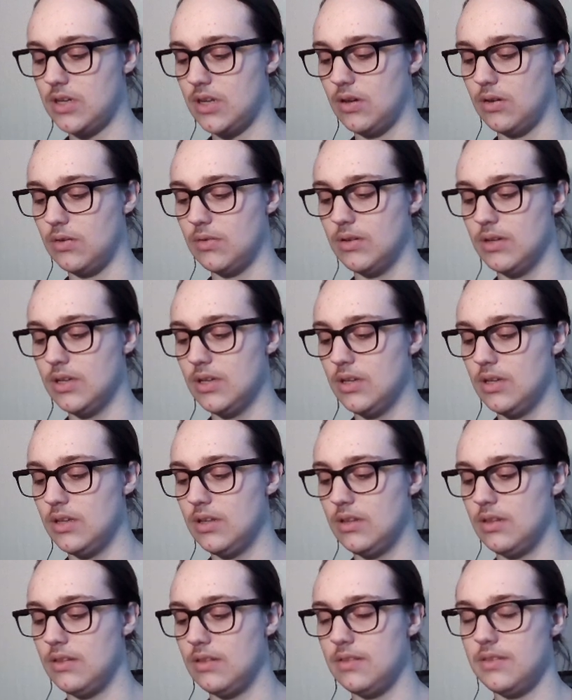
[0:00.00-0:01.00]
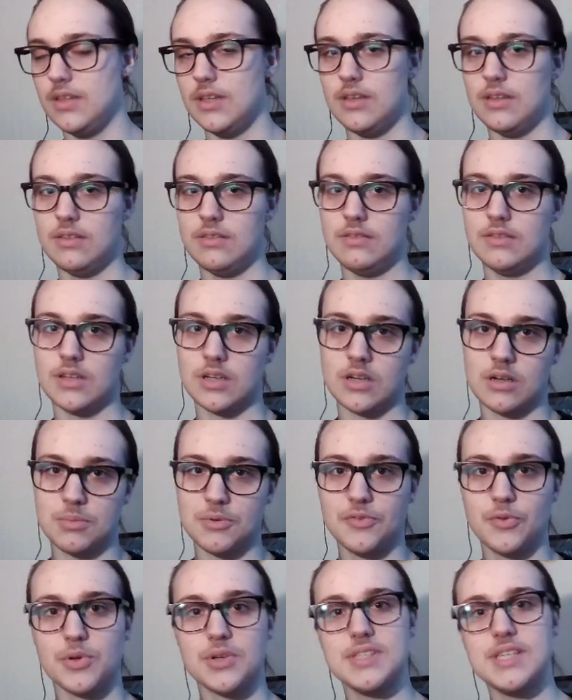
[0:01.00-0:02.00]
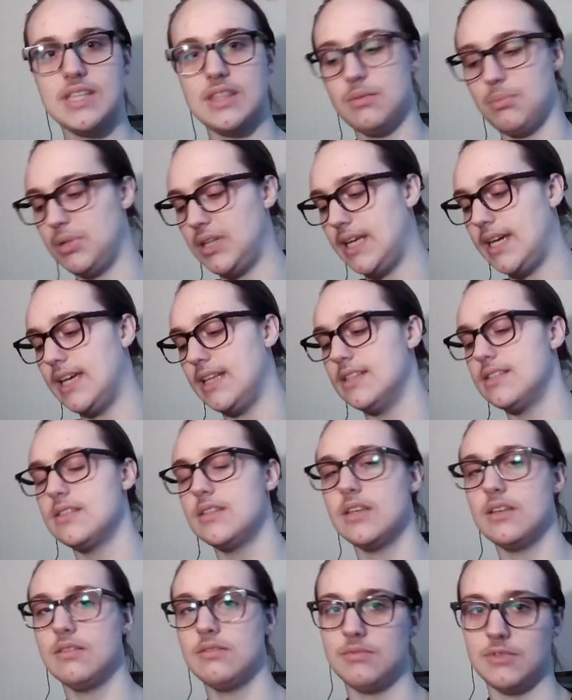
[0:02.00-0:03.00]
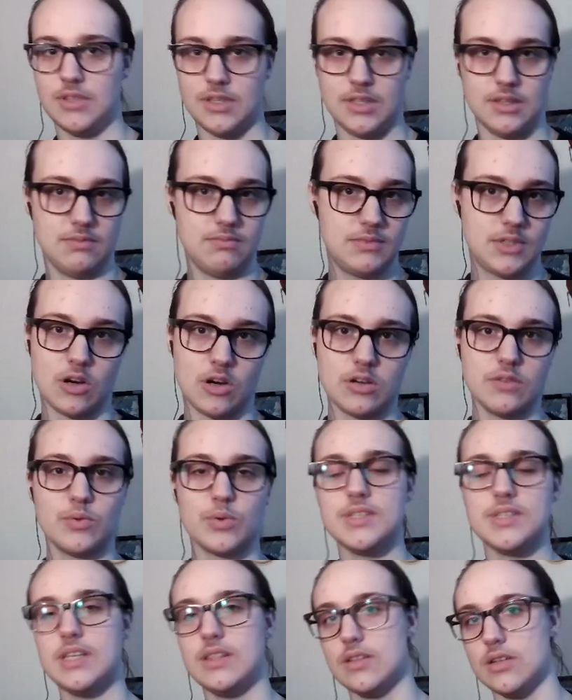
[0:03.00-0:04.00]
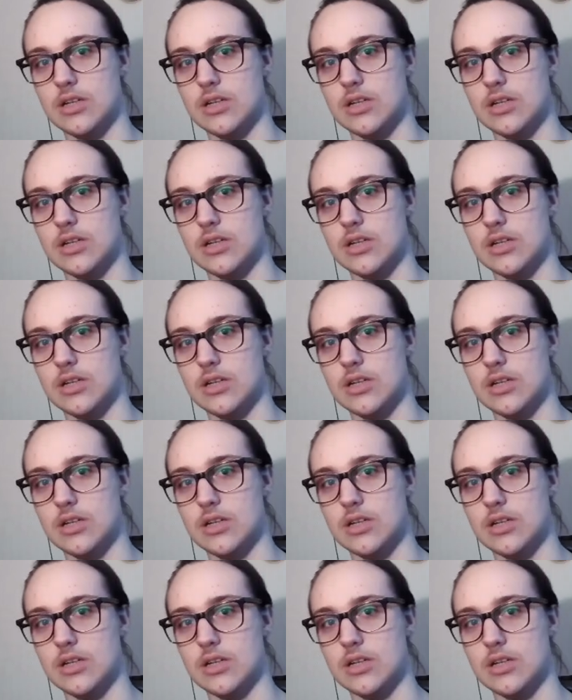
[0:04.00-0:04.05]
know, the herbivores eat the plants, the carnivores eat the